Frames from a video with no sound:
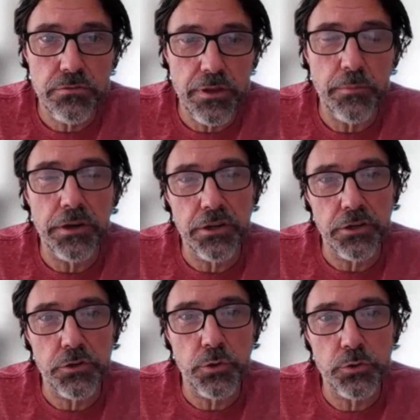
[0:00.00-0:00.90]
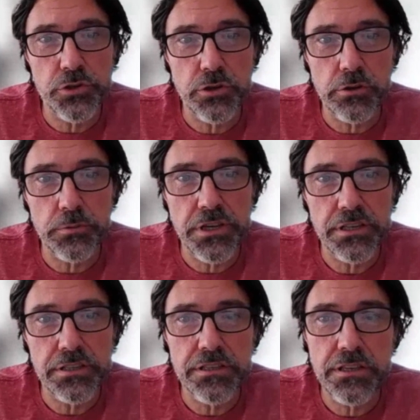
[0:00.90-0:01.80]
them under controlled
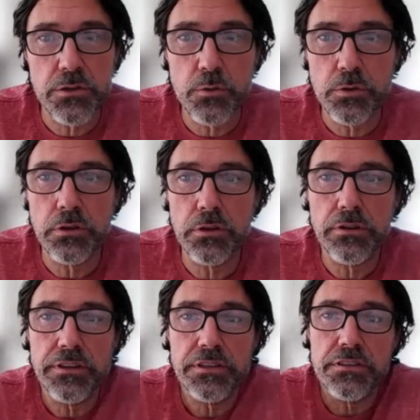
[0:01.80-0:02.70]
circumstances and do a lot of